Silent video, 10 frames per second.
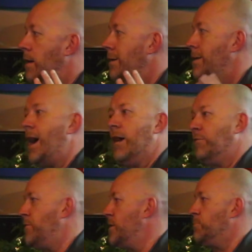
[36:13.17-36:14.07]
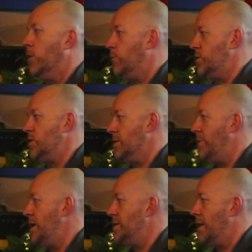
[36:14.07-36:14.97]
You have Facebook, which is
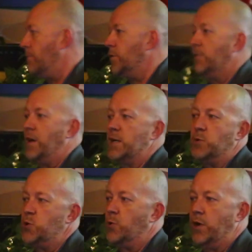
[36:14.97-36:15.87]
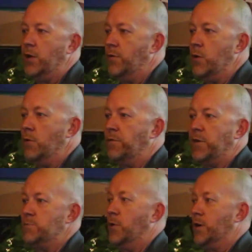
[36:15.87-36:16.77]
amazing. For the vast majority of you,
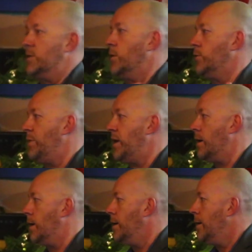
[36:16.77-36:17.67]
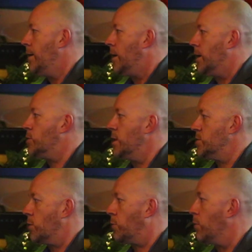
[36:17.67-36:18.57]
Facebook is going to be a, a
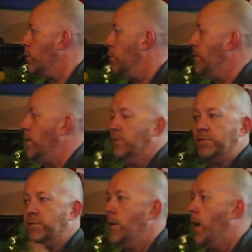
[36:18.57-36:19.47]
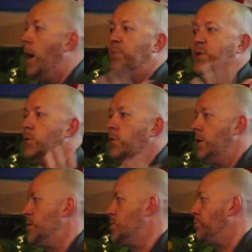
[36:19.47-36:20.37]
treasure trove of
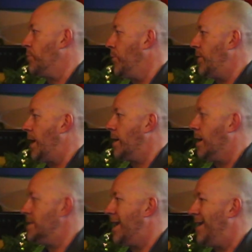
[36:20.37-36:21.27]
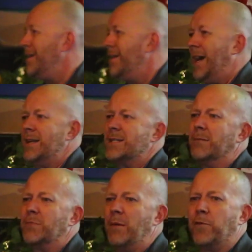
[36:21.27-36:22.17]
opportunities to promote that content. And
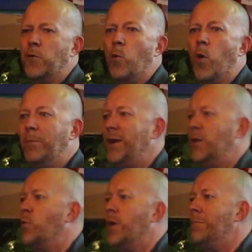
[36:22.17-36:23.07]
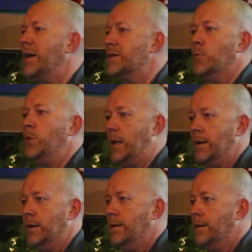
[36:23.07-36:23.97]
sometimes for a whopping 20 bucks a week.
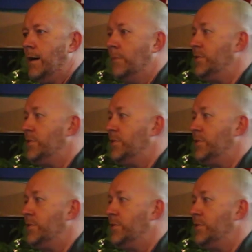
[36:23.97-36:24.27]
I'm